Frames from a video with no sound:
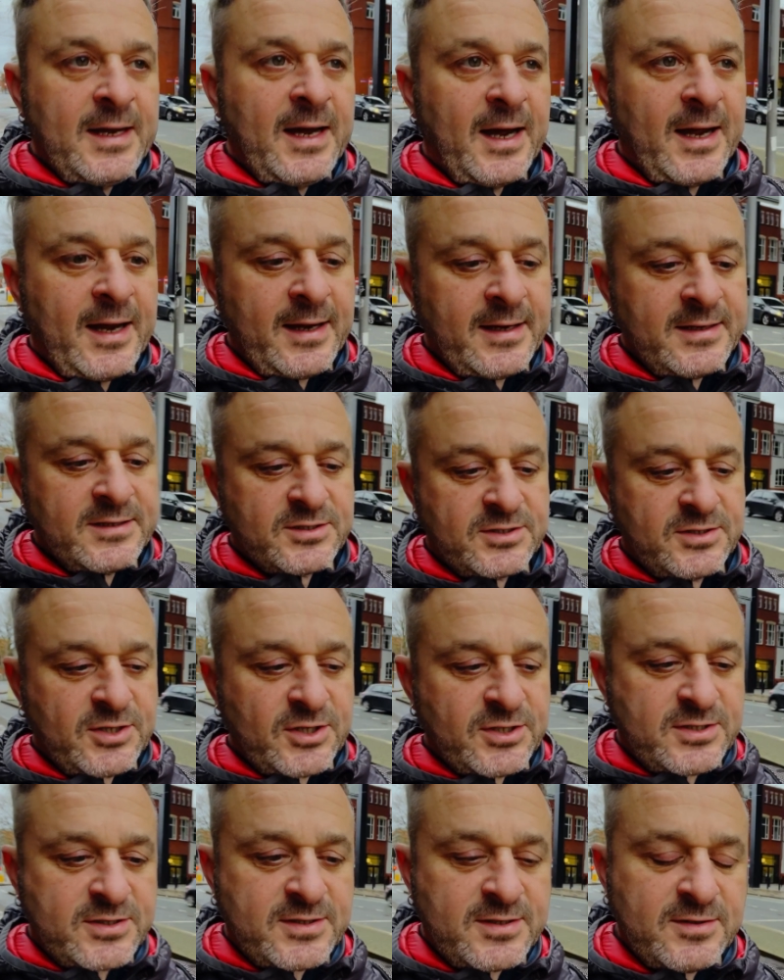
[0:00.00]

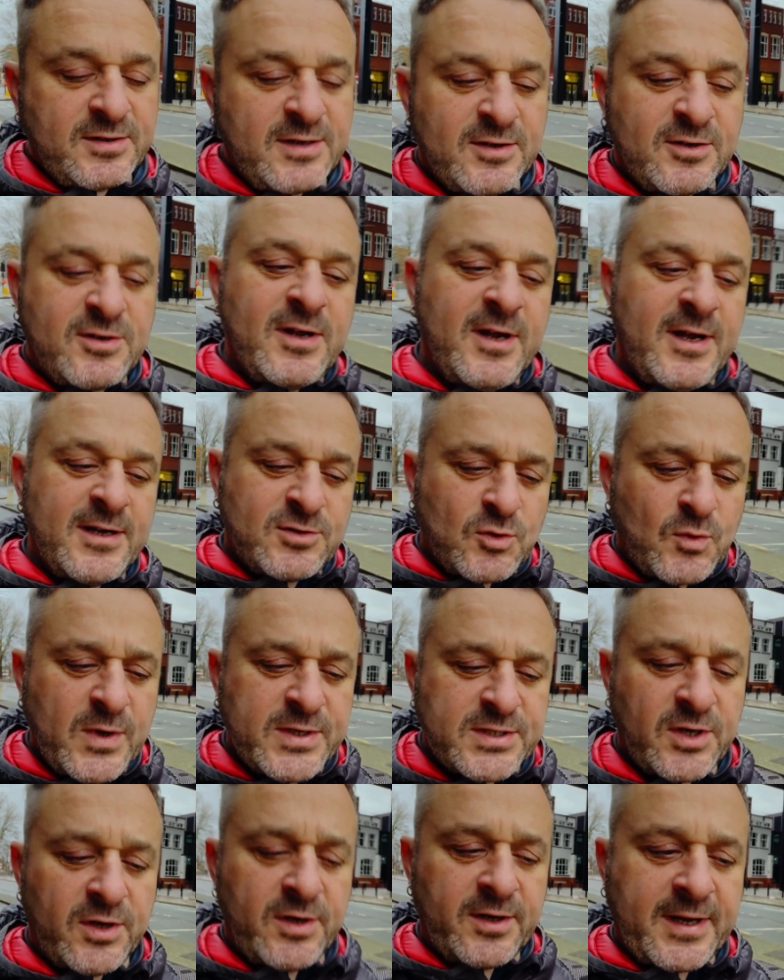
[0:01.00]
It's always
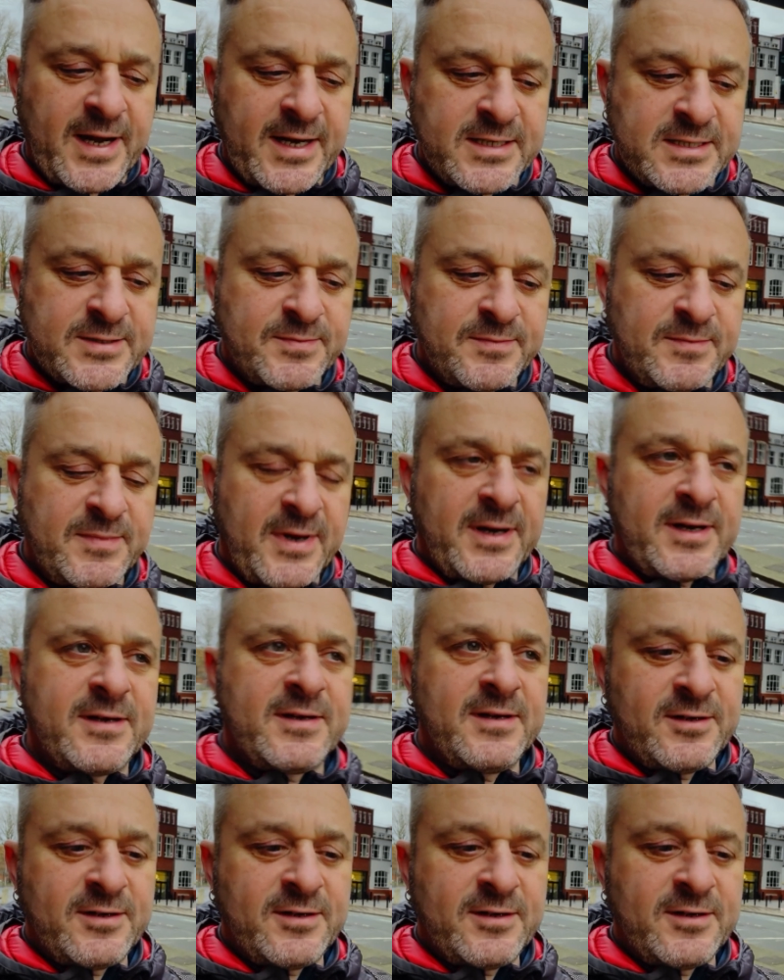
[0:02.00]
gone against my